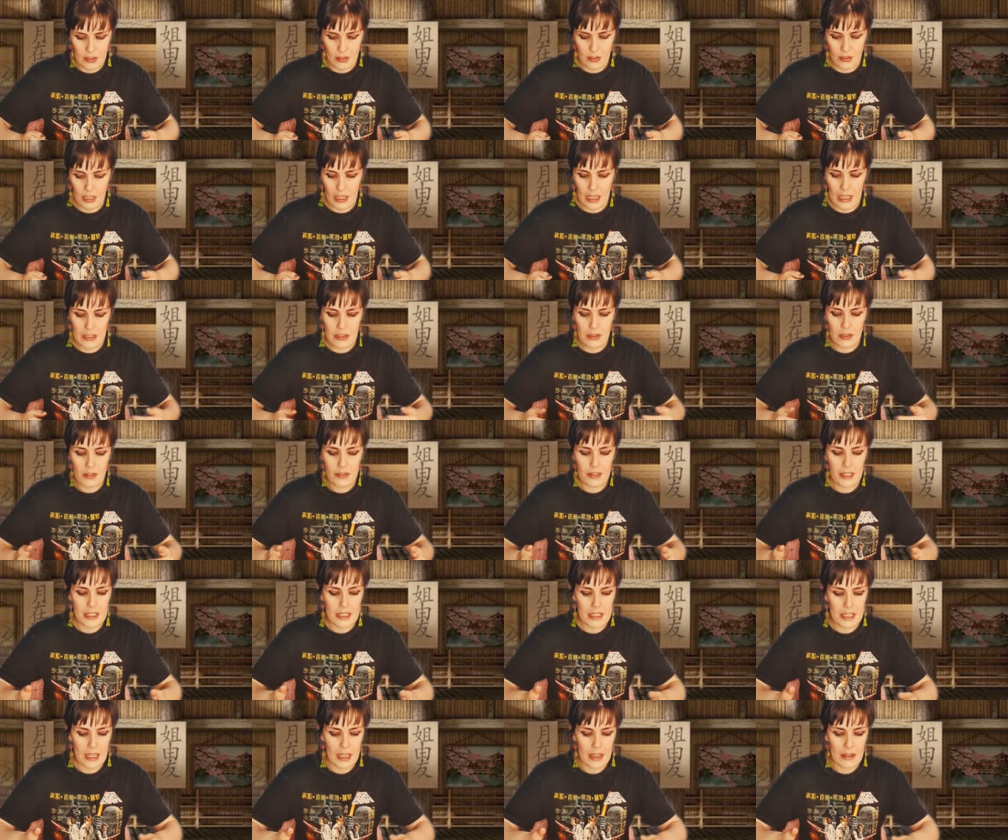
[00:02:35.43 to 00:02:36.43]
Okay, so in
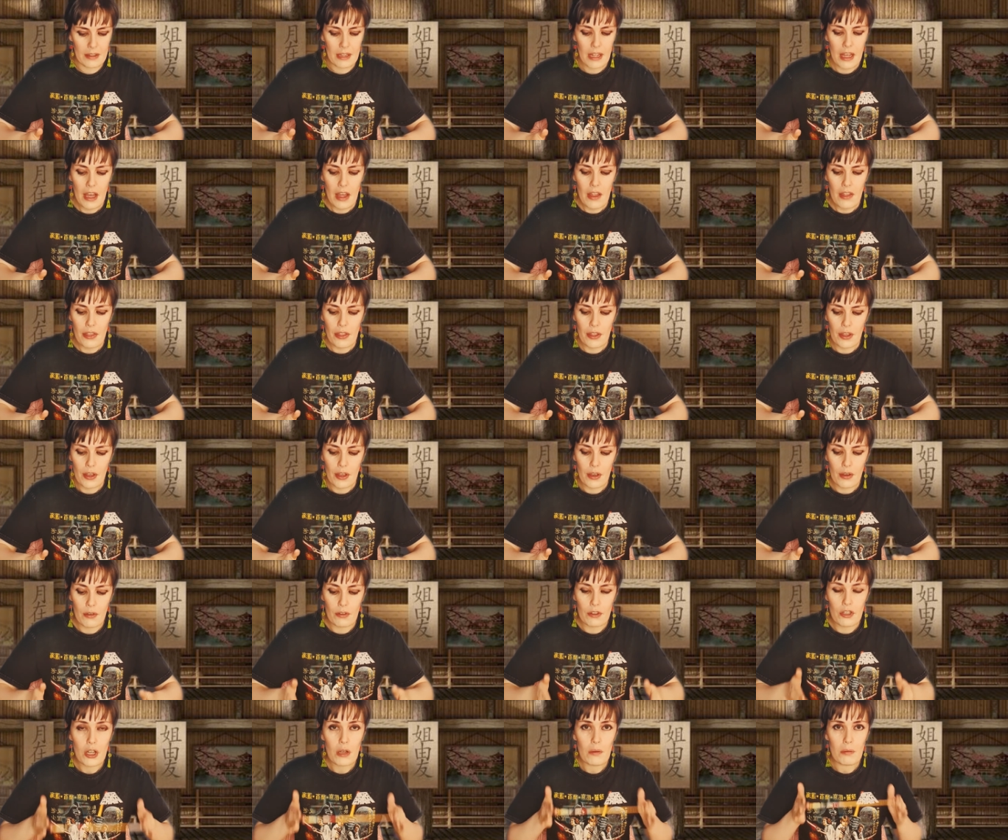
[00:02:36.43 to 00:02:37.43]
this case, the
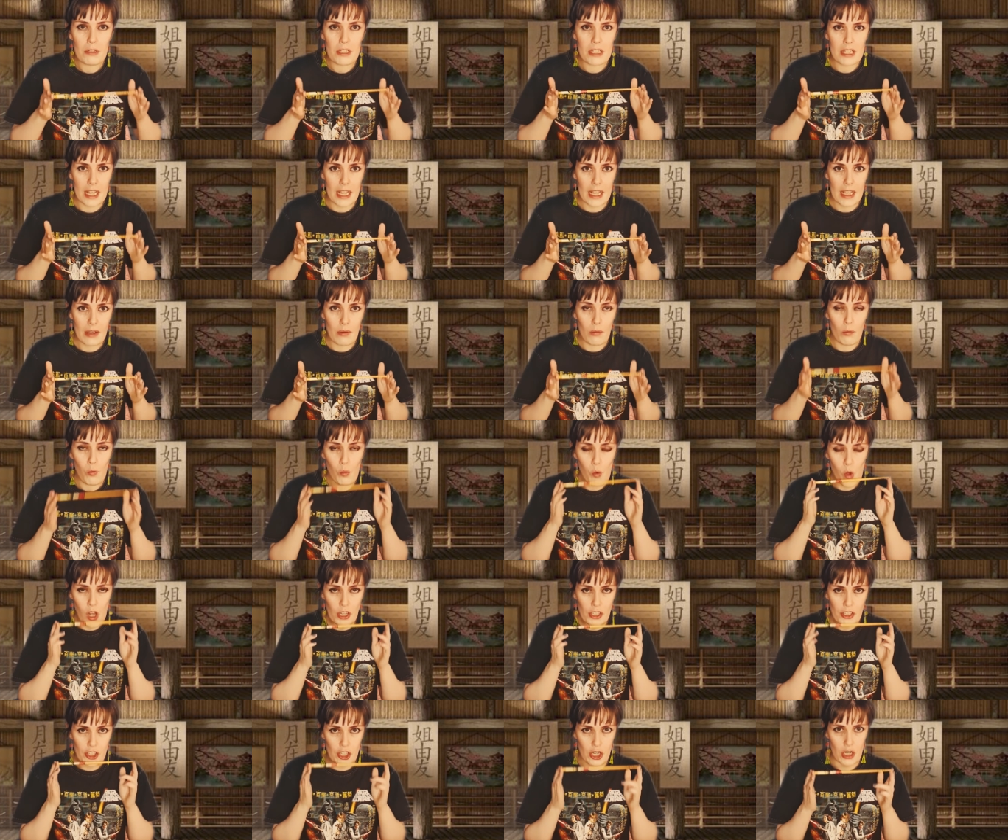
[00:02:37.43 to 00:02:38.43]
chopstick,
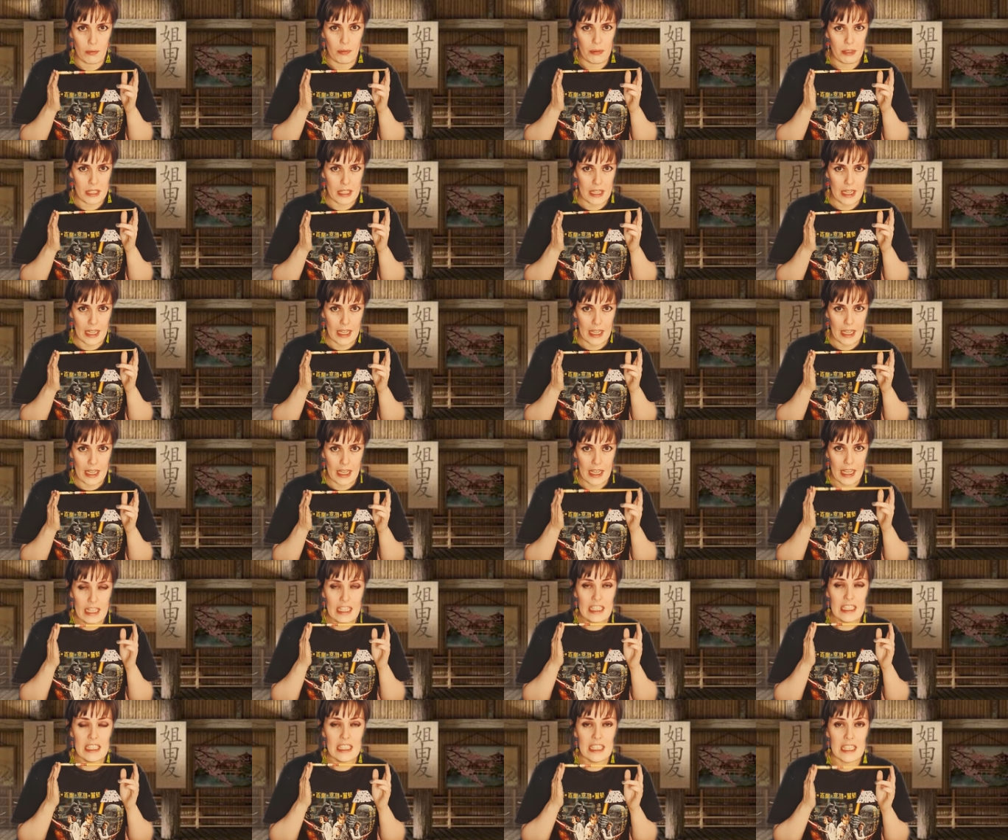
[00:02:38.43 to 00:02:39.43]
one chopstick
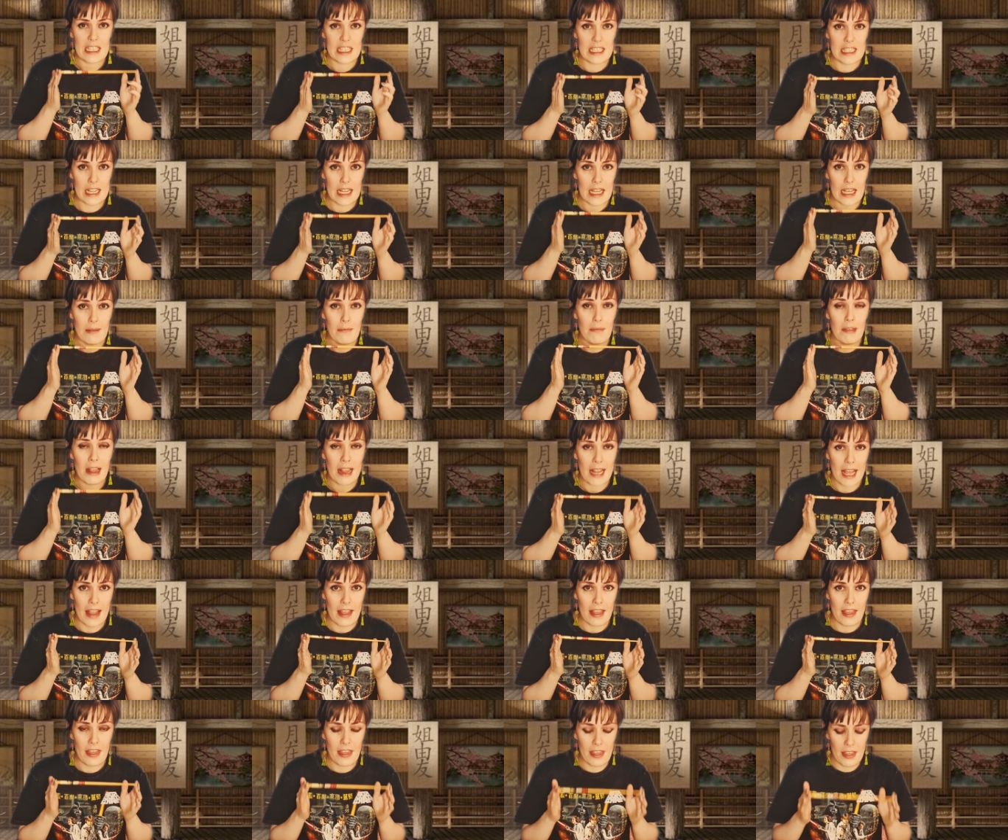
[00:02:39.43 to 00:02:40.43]
is the same
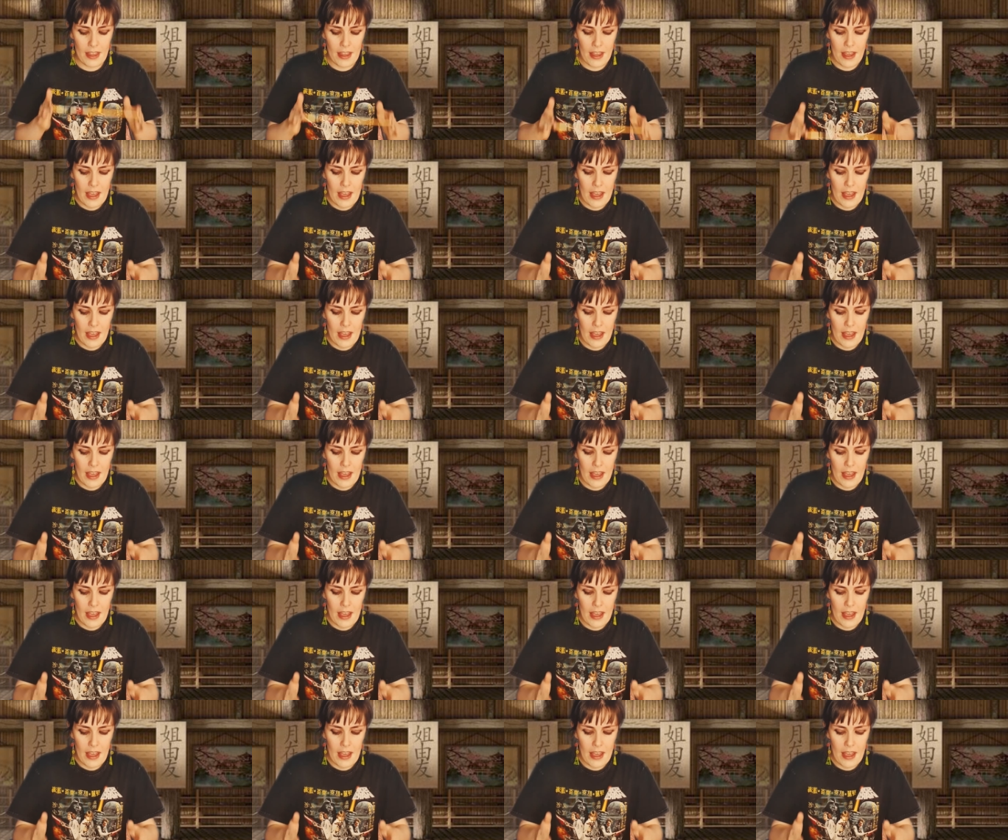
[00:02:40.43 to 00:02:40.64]
length